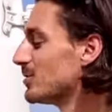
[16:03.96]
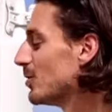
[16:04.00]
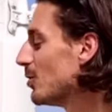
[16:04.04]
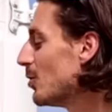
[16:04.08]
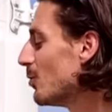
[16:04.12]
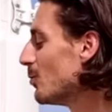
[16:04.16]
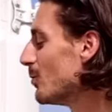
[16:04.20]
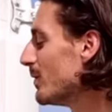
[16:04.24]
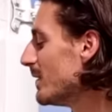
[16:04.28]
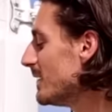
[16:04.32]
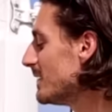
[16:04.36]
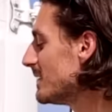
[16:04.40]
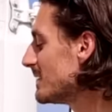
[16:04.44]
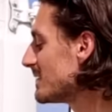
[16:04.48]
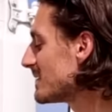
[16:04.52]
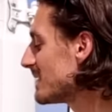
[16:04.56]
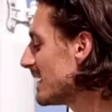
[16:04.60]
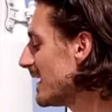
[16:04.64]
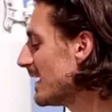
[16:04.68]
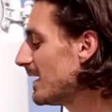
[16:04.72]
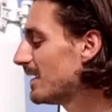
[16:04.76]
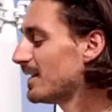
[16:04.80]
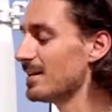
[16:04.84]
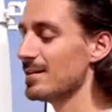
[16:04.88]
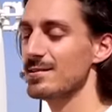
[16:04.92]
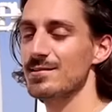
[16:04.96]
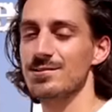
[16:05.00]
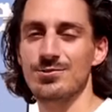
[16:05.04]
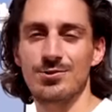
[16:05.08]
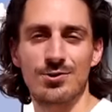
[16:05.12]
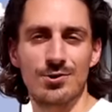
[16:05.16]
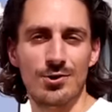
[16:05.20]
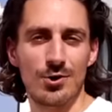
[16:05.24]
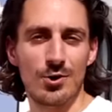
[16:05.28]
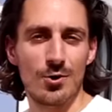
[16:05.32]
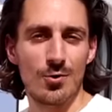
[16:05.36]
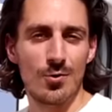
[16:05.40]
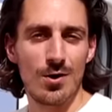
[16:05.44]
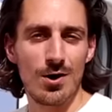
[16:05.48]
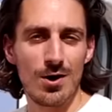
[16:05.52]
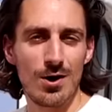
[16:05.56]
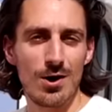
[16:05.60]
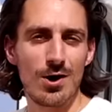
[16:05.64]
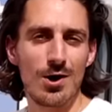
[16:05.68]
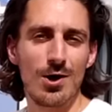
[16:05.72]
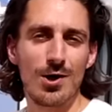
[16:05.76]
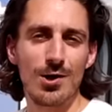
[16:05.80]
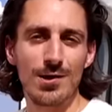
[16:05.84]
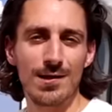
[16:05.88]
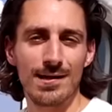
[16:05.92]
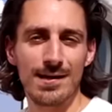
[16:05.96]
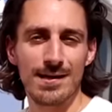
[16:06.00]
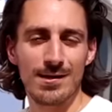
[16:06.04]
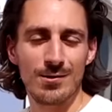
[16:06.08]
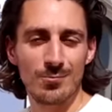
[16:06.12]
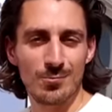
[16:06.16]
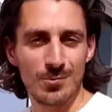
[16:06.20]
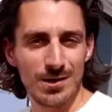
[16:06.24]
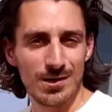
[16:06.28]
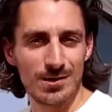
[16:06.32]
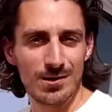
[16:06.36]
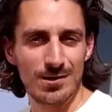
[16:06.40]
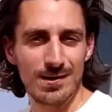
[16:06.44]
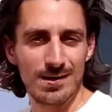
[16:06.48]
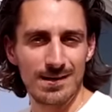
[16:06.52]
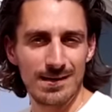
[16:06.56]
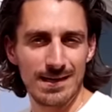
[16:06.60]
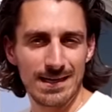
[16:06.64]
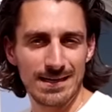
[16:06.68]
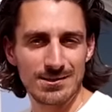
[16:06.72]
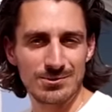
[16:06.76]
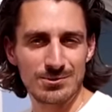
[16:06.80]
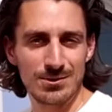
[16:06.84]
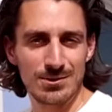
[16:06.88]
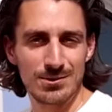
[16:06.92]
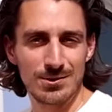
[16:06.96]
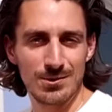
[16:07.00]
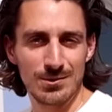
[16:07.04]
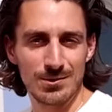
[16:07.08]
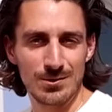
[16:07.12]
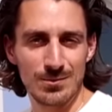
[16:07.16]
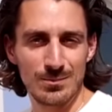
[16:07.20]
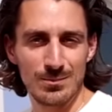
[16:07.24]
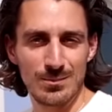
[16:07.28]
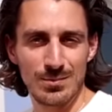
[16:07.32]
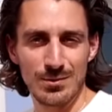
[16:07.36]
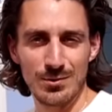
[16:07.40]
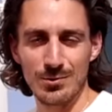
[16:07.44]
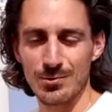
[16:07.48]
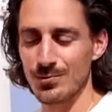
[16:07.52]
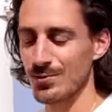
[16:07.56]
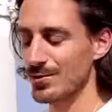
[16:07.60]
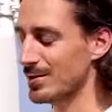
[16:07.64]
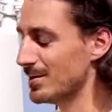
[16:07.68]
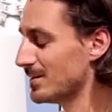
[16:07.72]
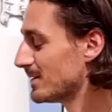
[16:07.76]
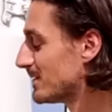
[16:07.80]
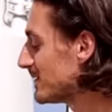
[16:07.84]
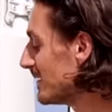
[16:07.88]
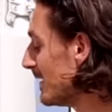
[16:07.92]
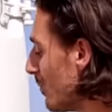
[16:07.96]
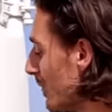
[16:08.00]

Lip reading: So we decided to go all in with our electrical components.